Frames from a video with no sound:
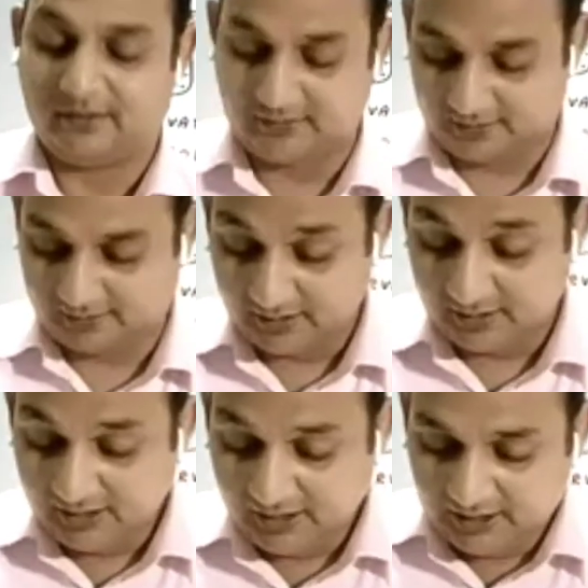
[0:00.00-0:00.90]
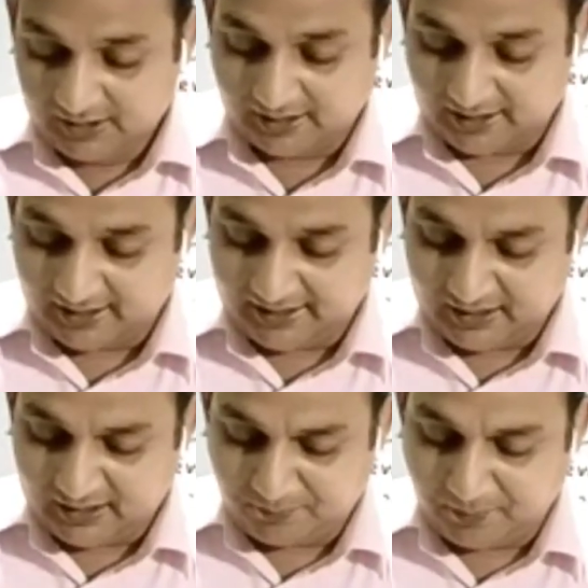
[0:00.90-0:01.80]
That also I have discussed.
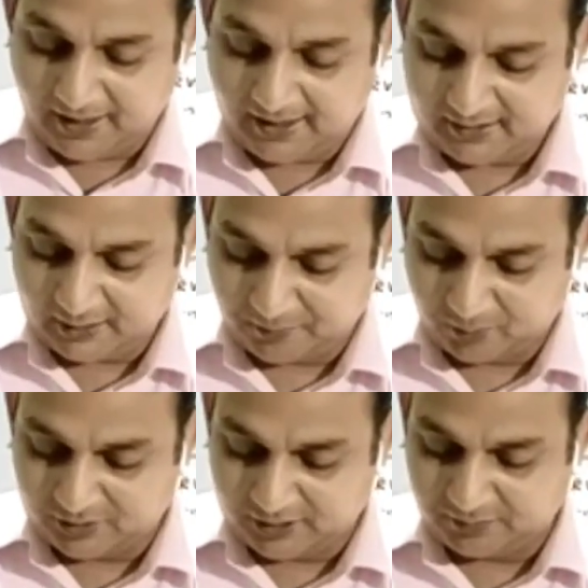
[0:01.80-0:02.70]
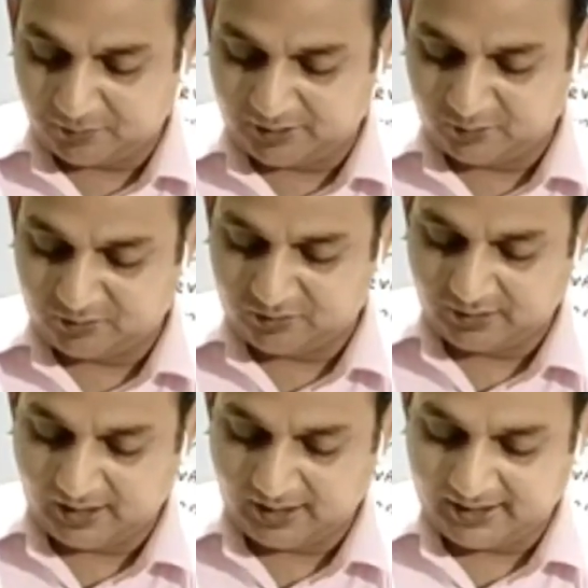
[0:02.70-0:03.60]
Thirdly, in plant, the process
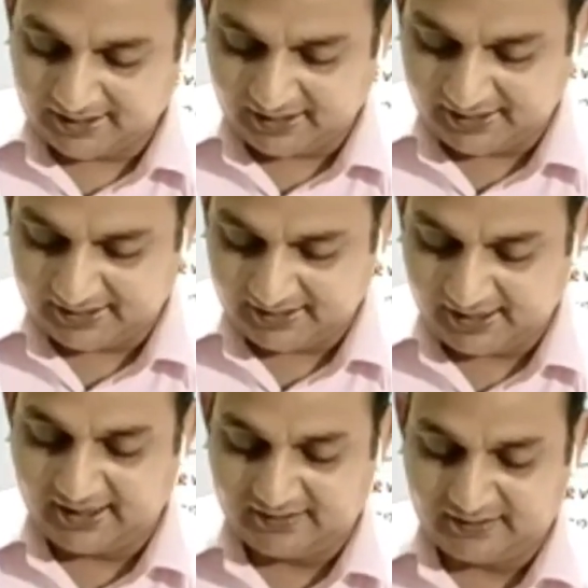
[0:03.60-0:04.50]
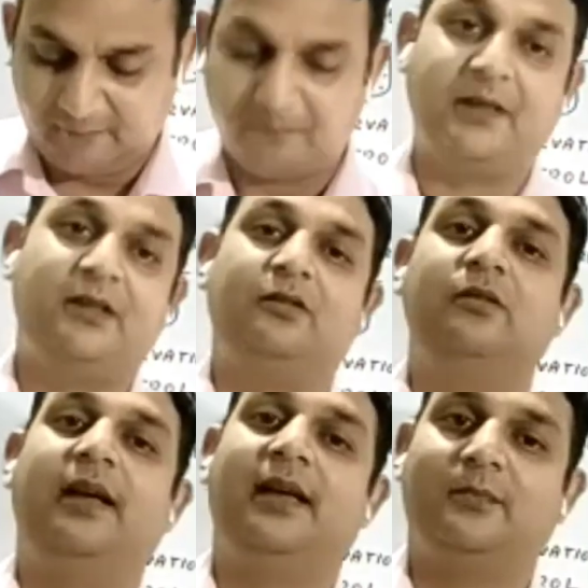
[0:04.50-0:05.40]
produces a little heat as
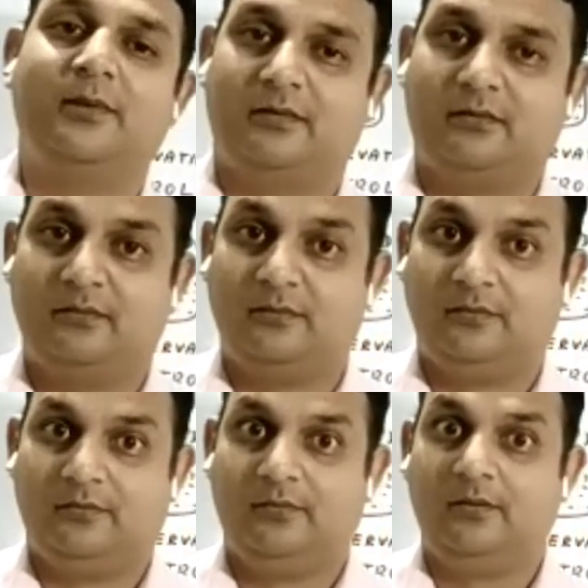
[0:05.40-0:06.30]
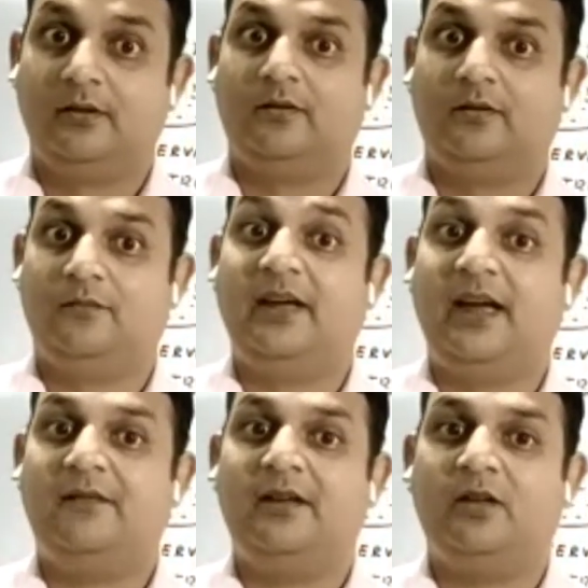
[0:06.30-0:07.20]
compared to animal.
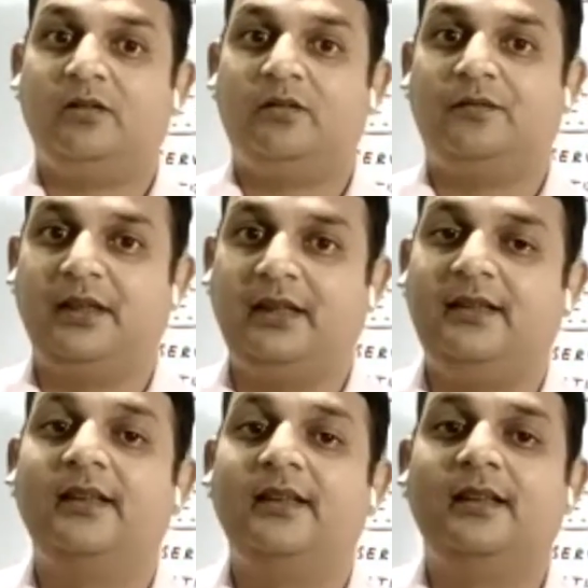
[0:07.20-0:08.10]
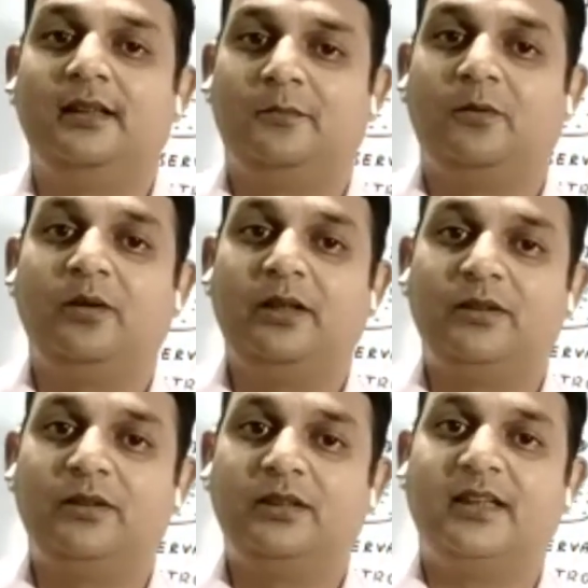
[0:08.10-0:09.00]
We have a lot of heat
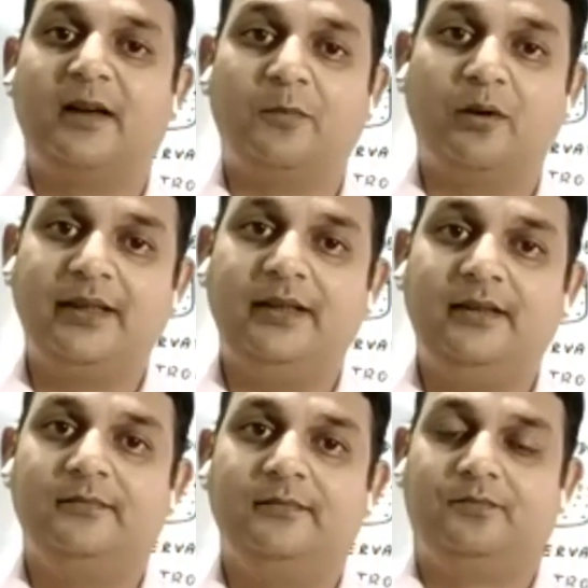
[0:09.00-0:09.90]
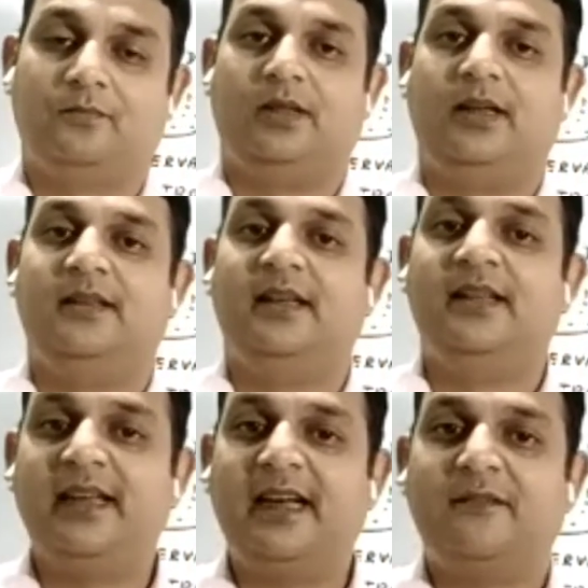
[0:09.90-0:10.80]
produces in our body.
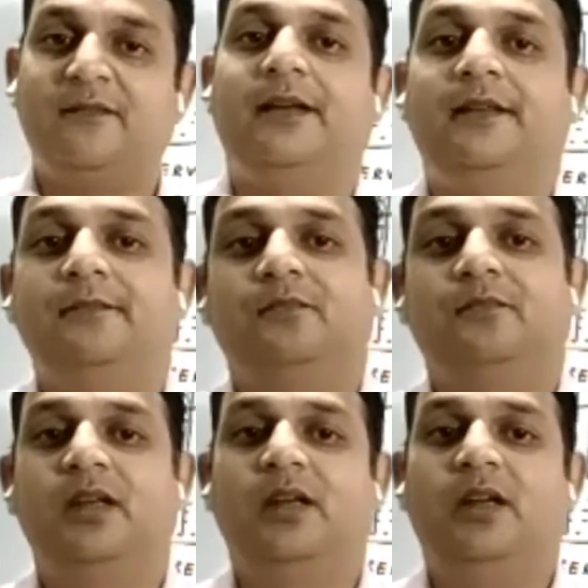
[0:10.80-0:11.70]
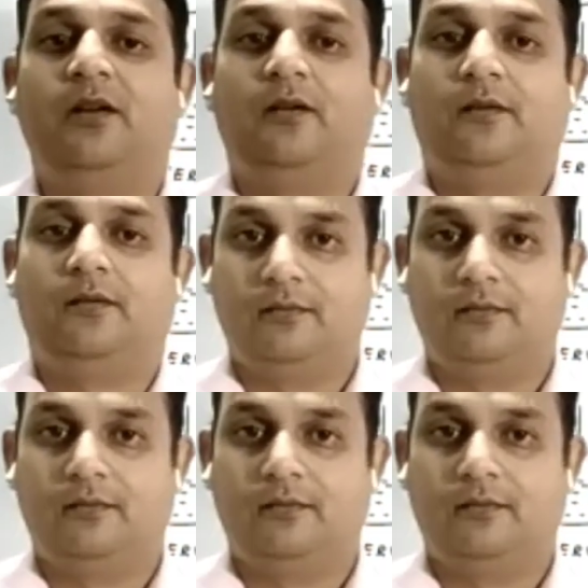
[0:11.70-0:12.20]
In that way,